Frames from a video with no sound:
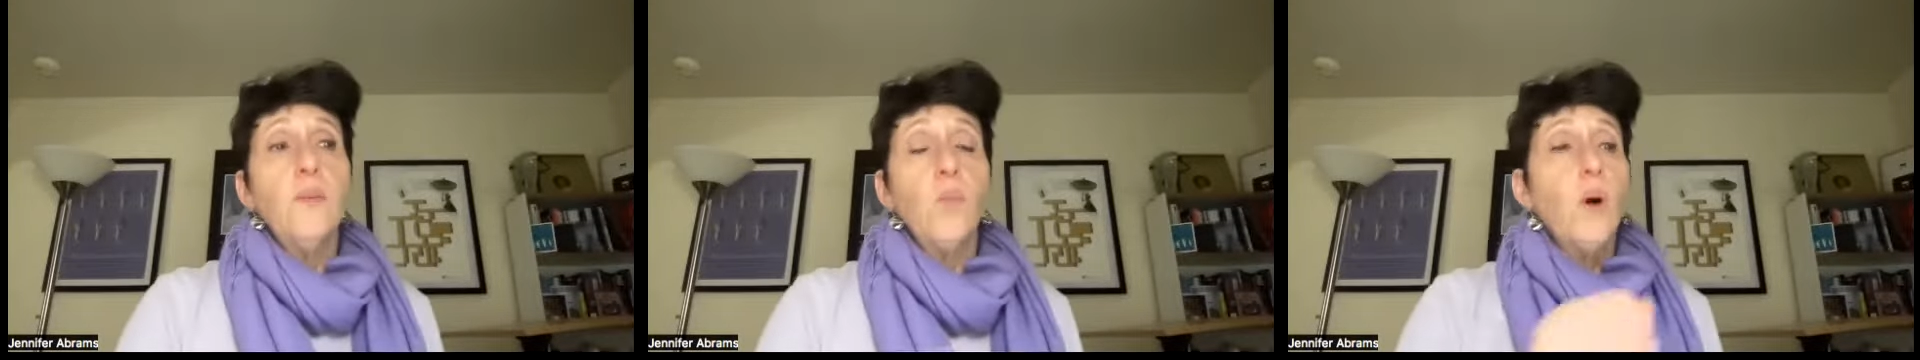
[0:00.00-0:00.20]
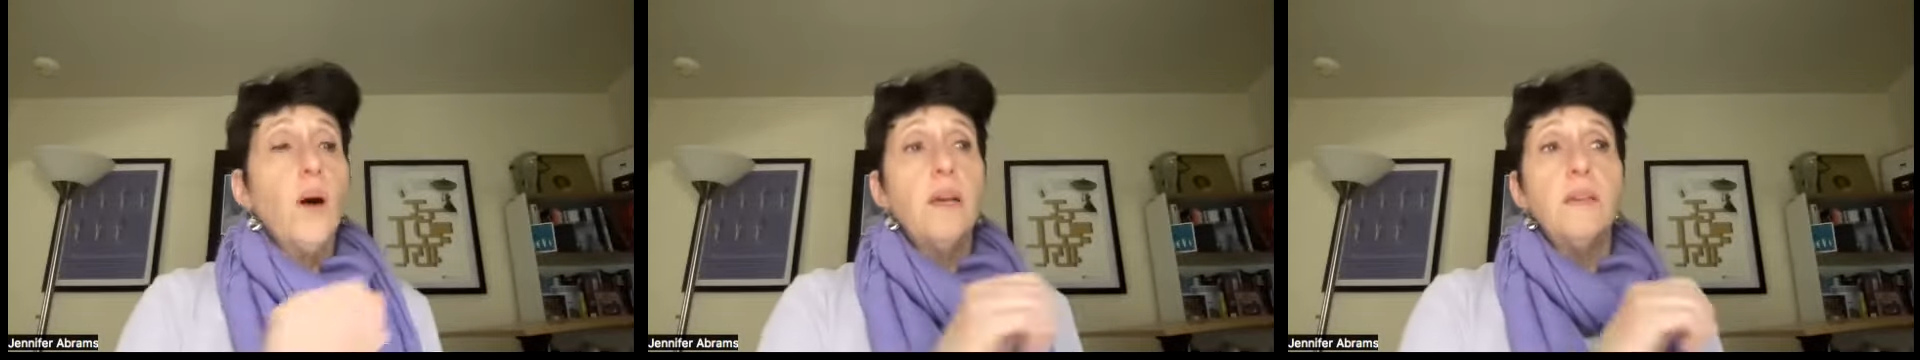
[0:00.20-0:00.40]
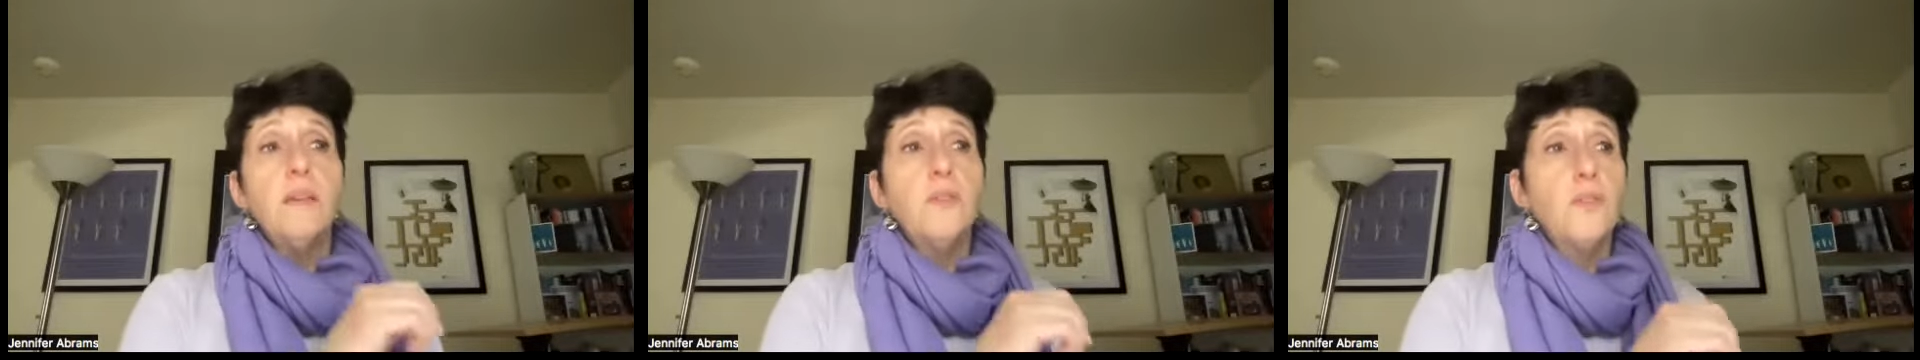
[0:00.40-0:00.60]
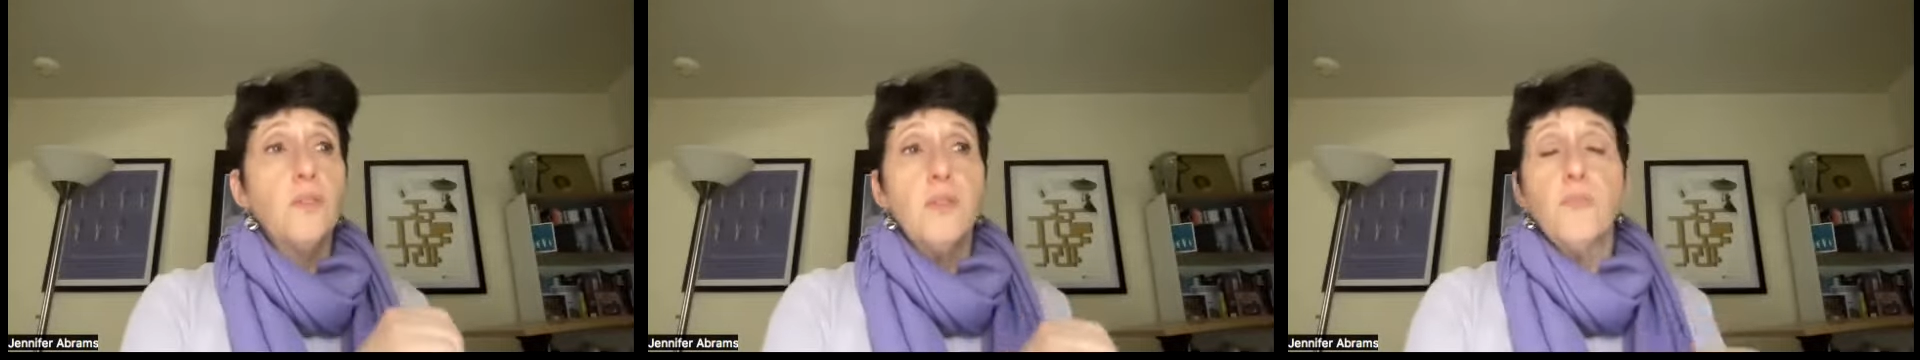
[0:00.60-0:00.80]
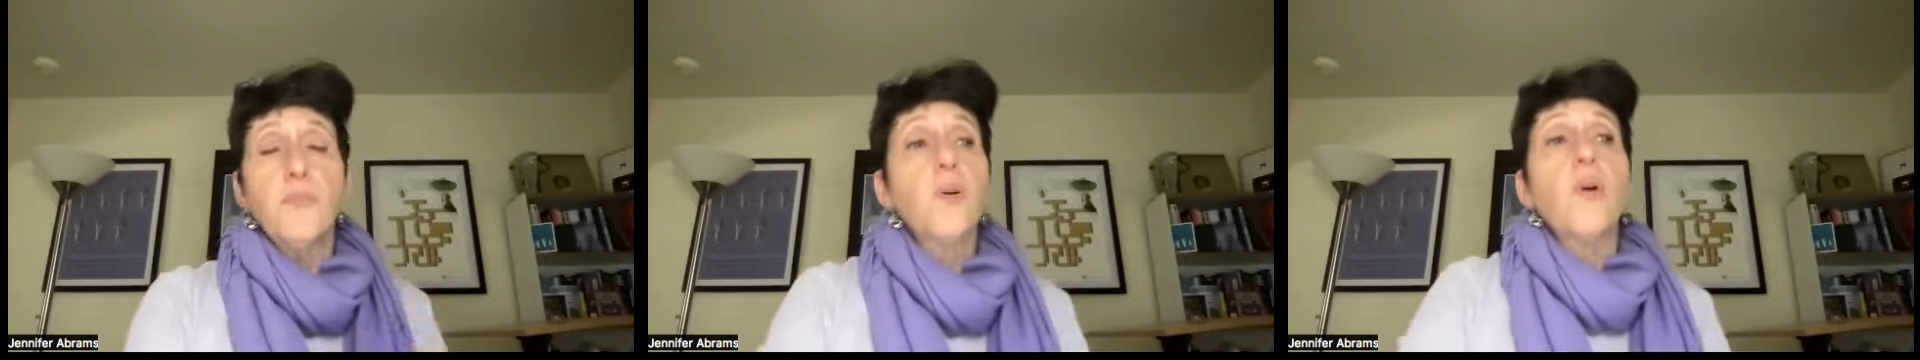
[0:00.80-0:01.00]
was
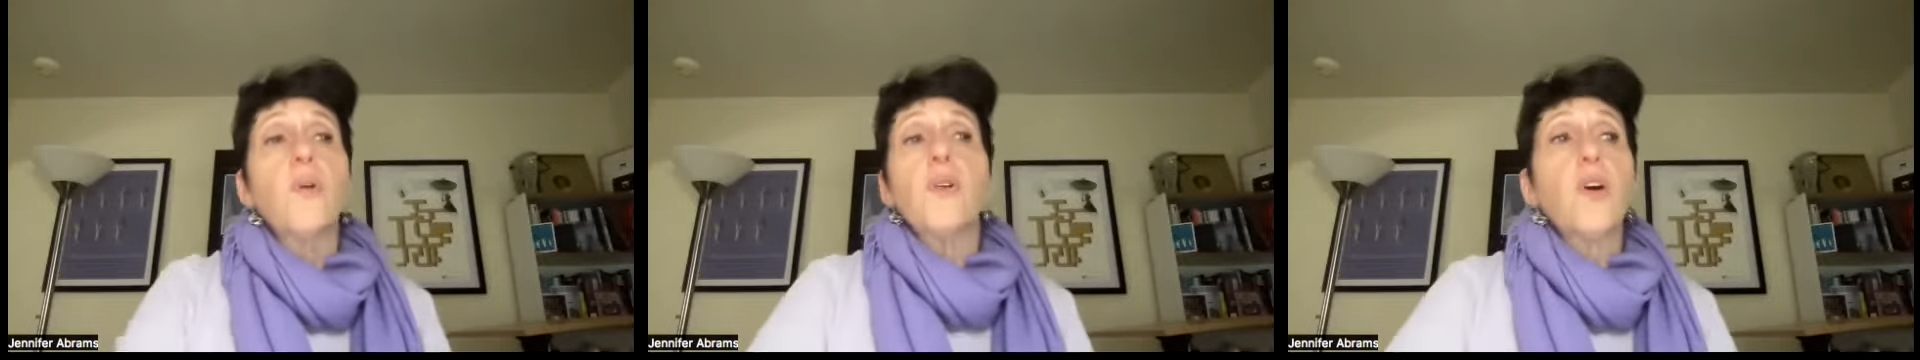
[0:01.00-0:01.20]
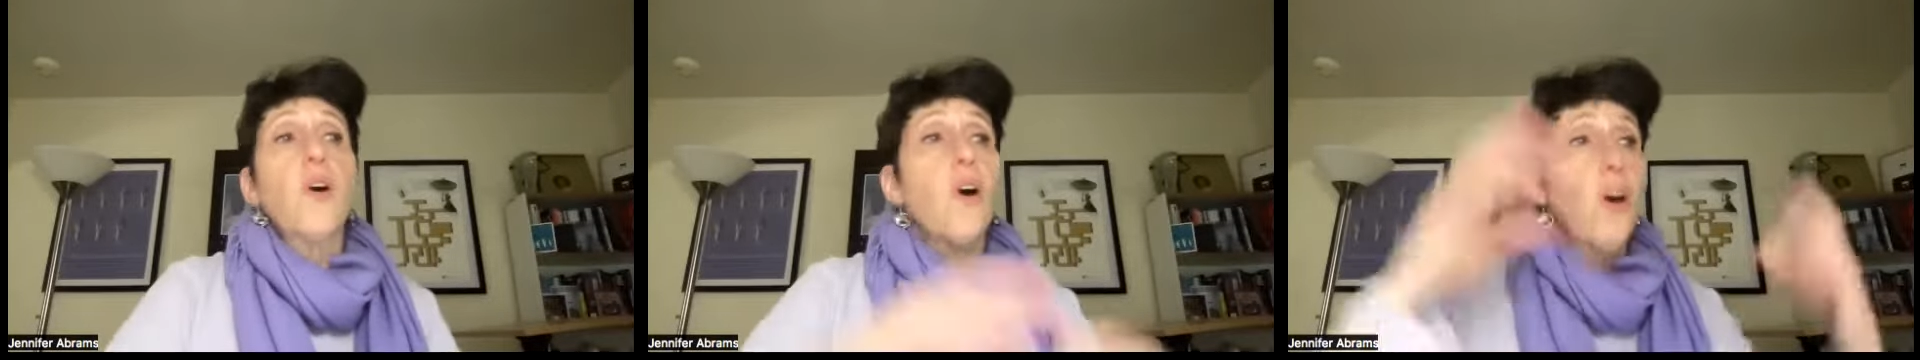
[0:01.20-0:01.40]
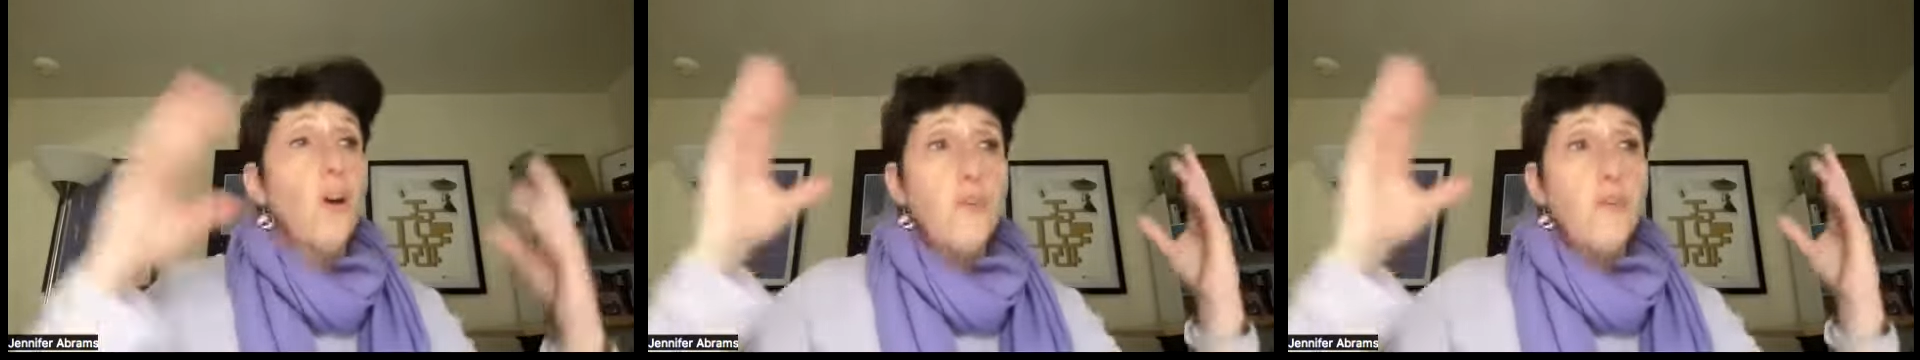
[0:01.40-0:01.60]
the protocol